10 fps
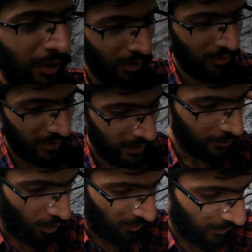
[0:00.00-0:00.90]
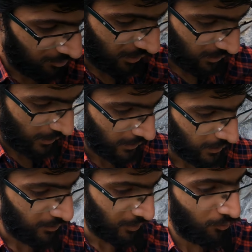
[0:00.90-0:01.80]
I was at the top of that
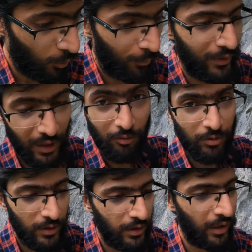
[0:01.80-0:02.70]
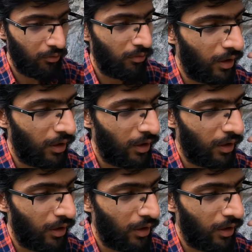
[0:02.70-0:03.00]
viewpoint after the cave,